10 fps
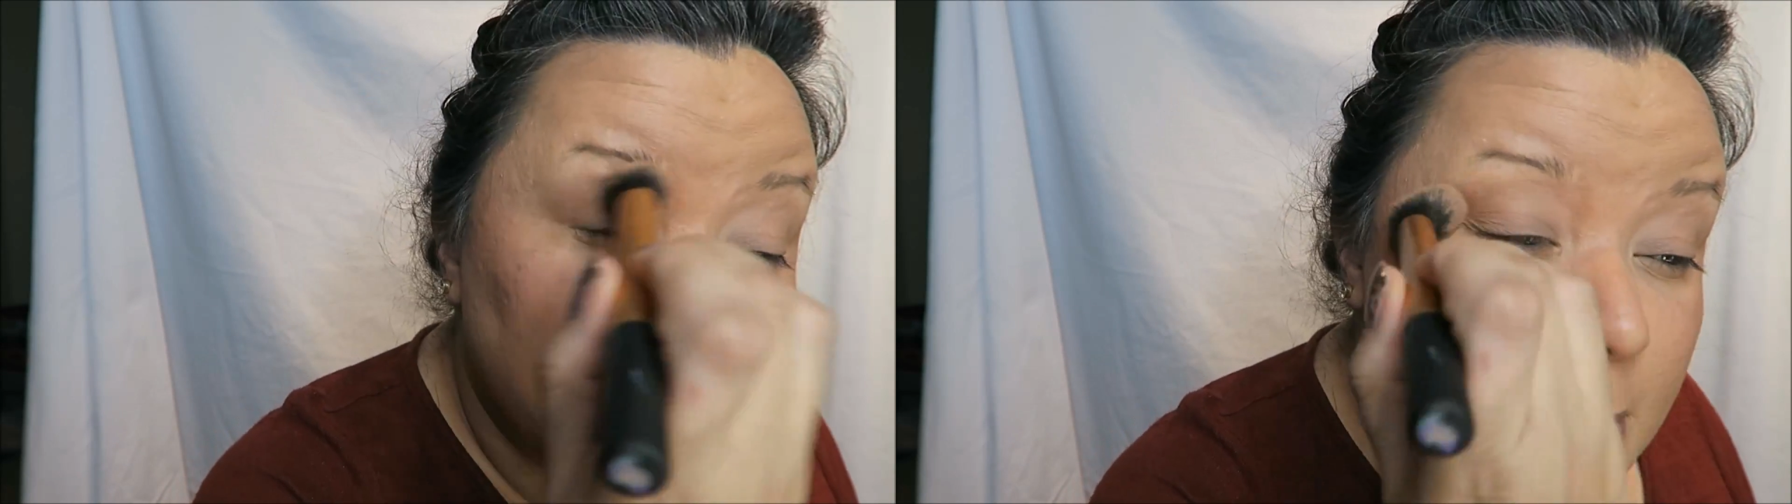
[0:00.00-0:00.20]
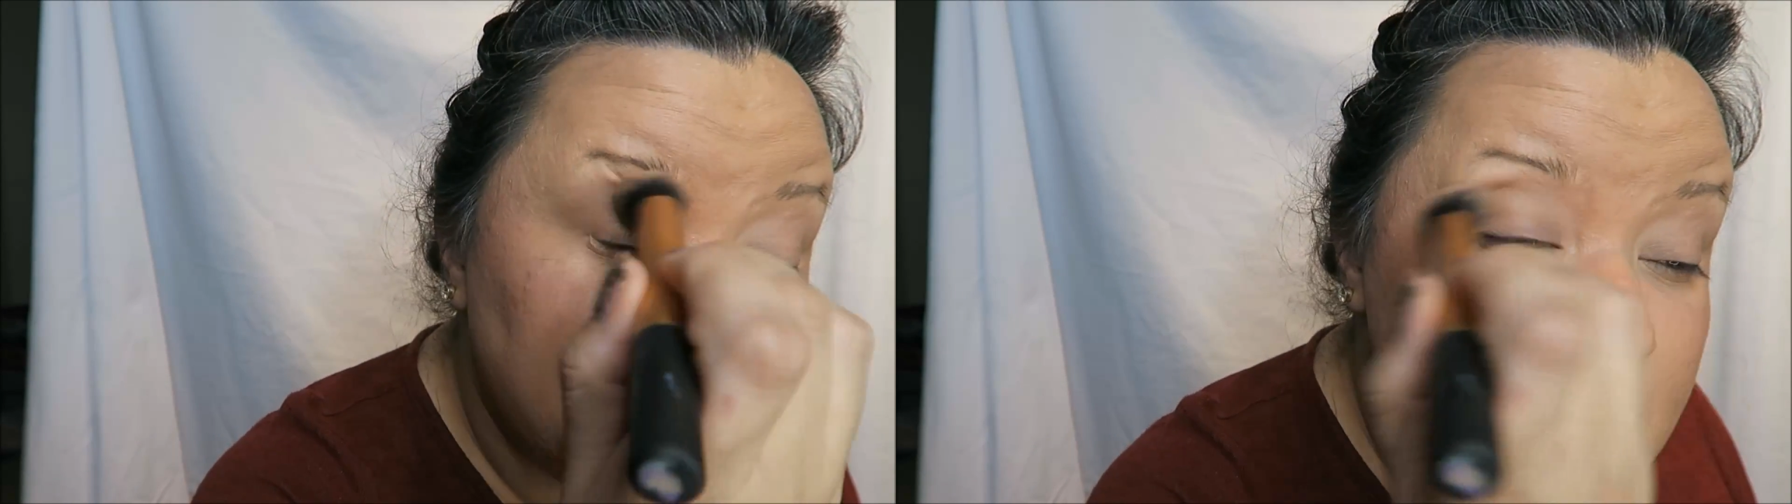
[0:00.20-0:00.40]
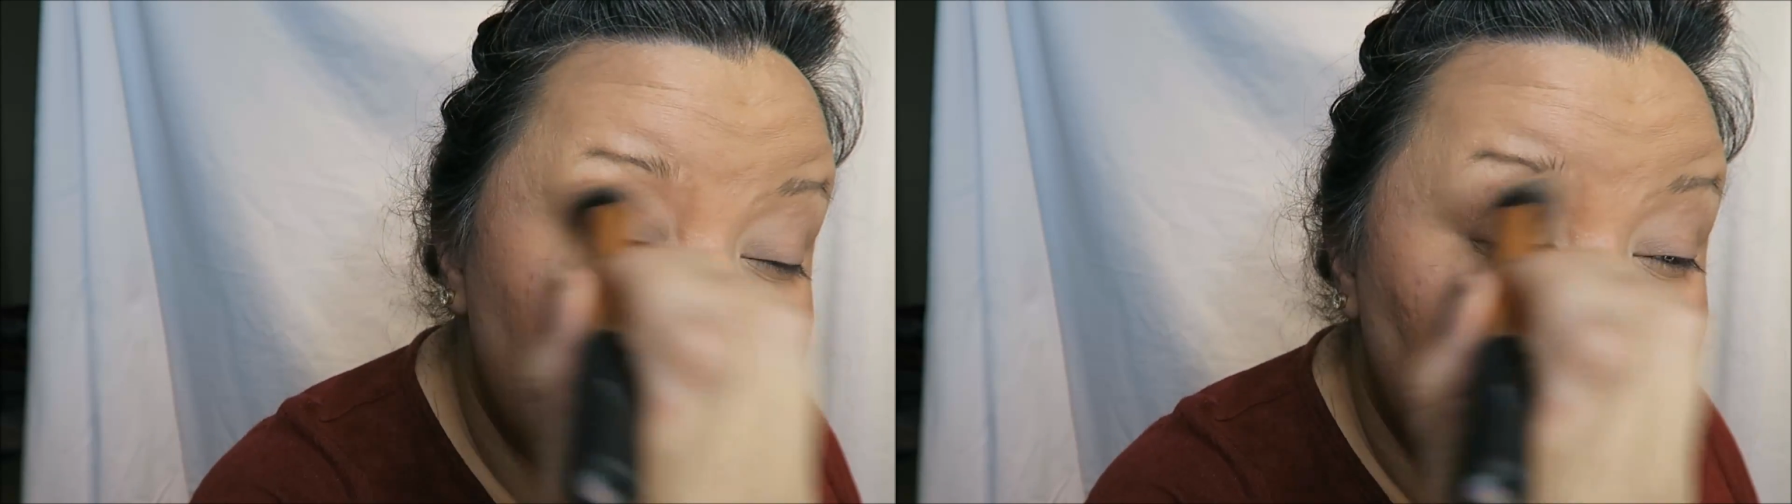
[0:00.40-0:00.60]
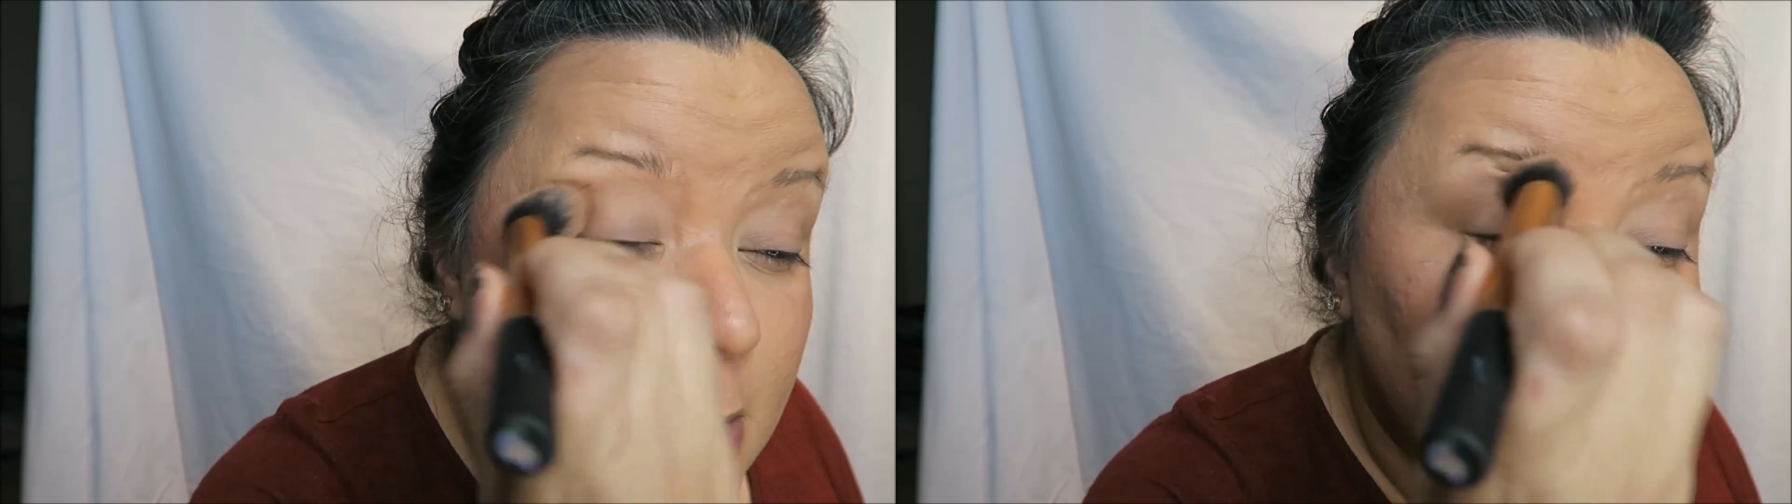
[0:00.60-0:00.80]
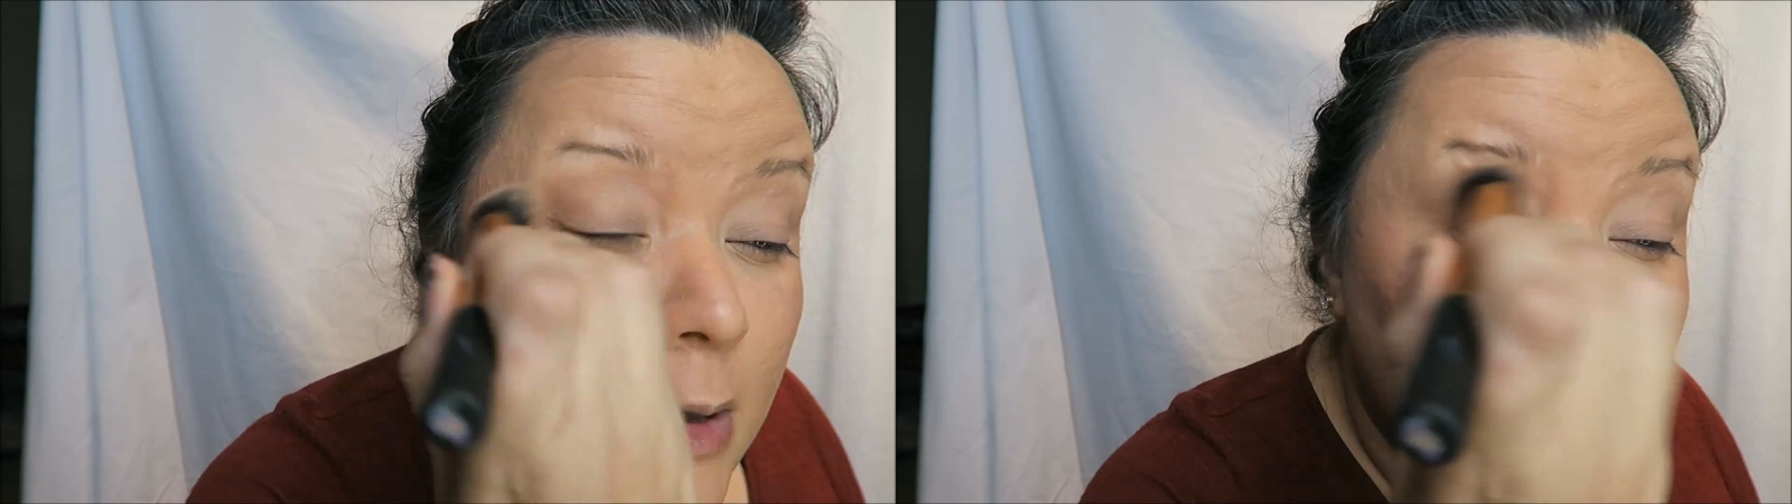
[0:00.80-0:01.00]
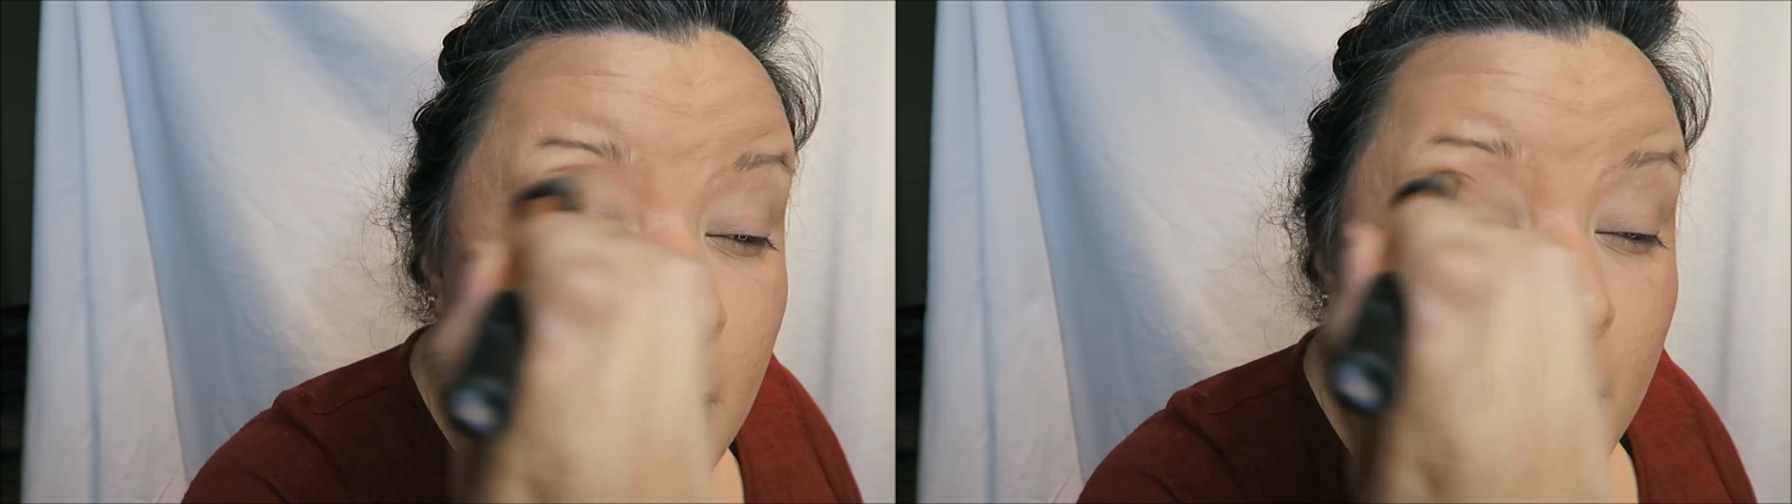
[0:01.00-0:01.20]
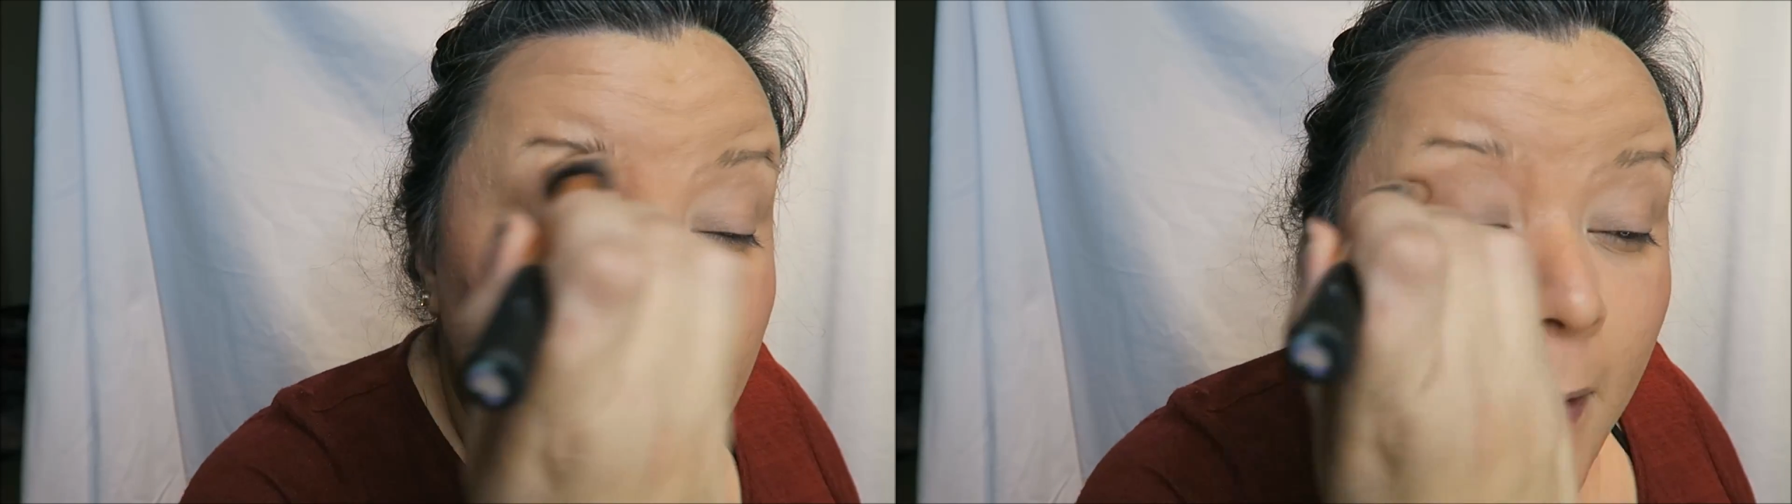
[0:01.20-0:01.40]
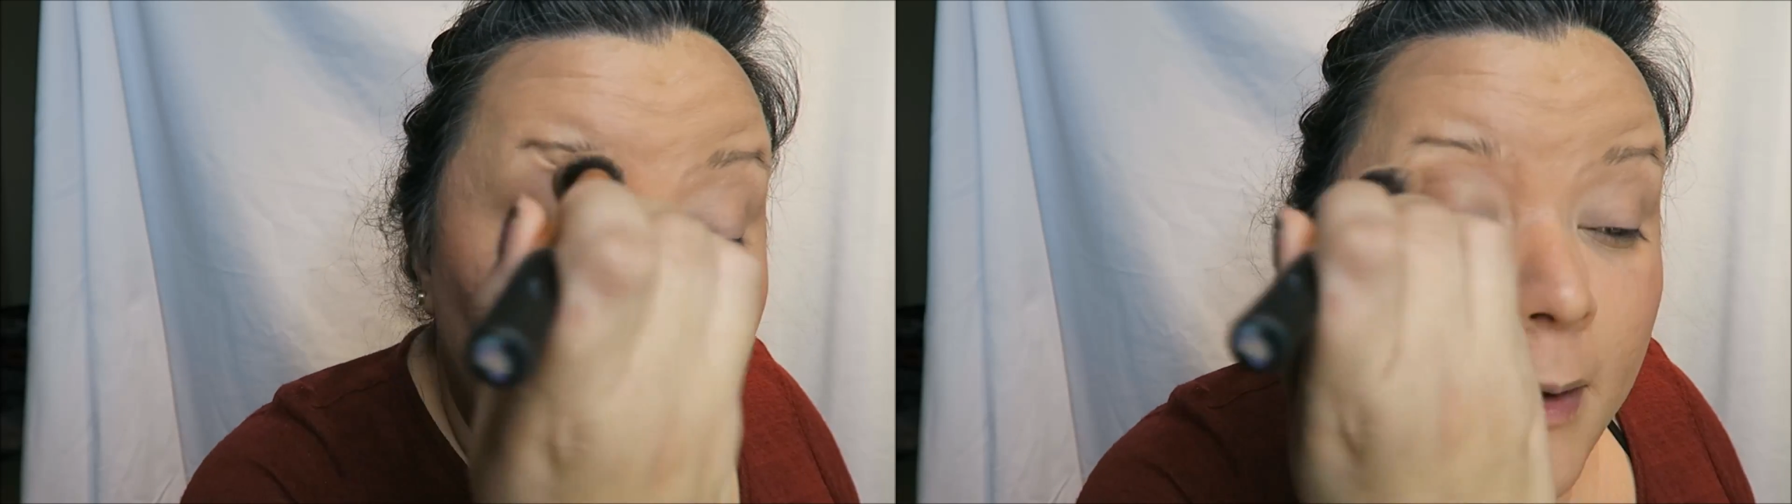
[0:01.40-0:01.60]
crease
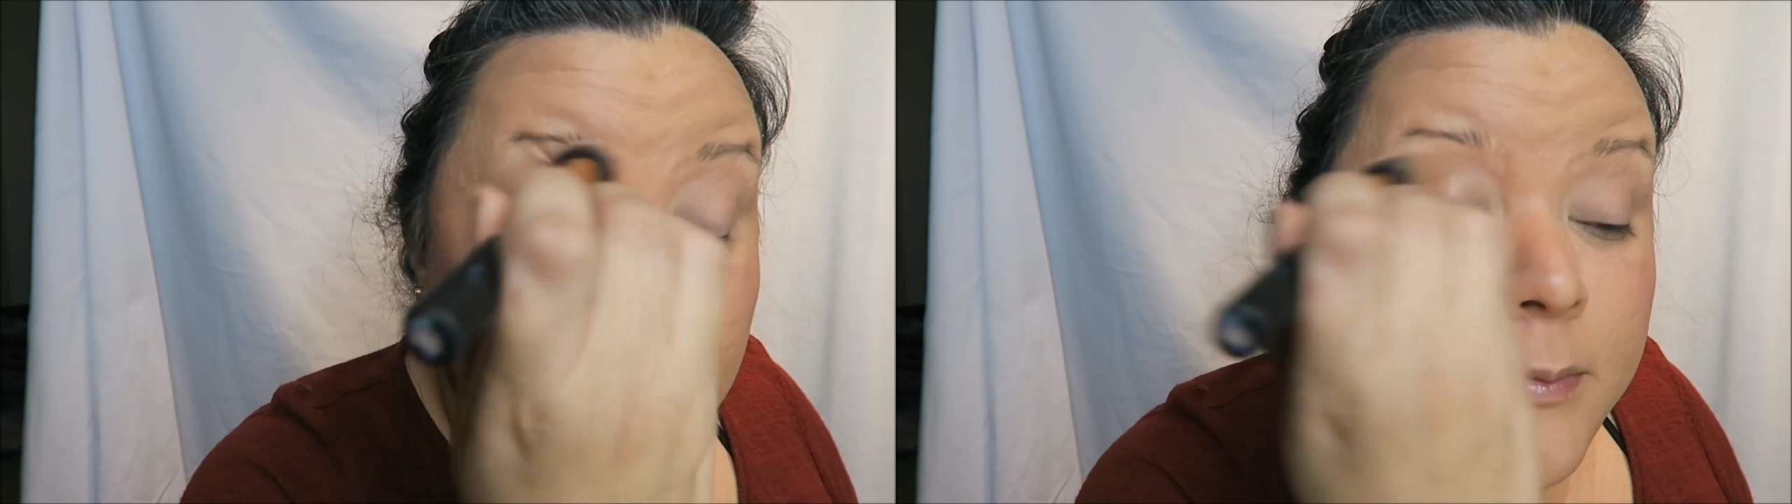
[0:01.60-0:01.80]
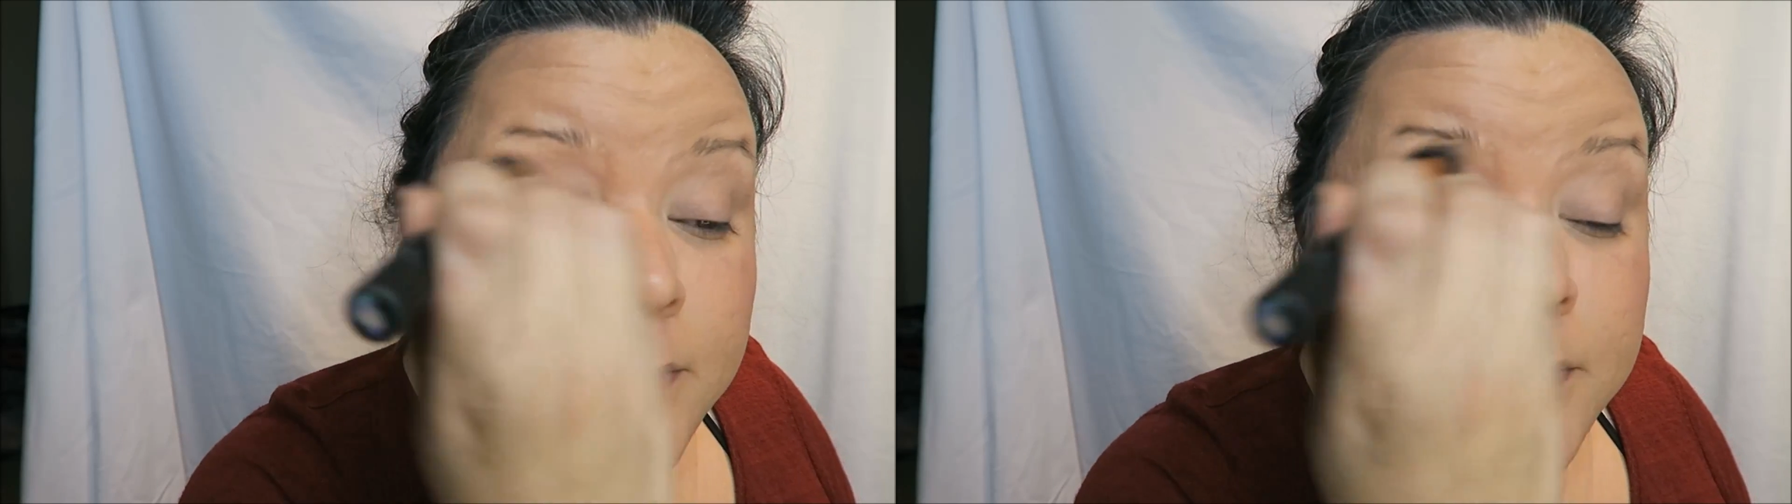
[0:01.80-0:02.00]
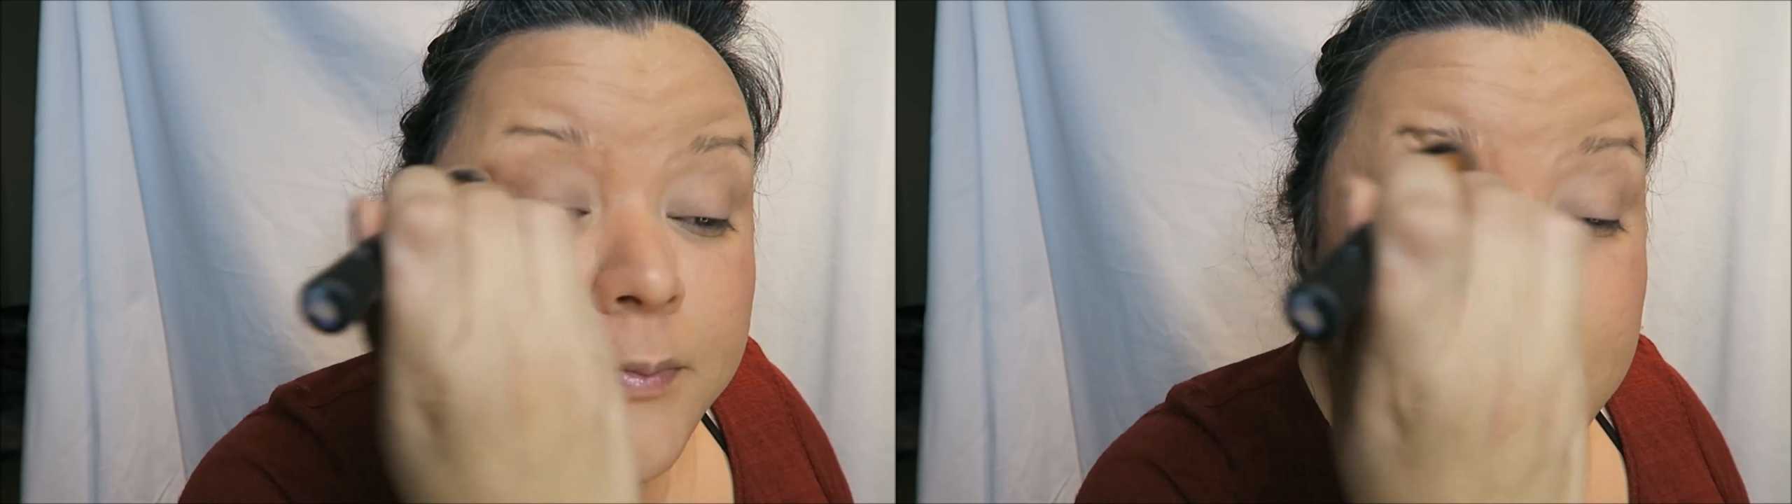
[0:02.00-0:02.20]
there.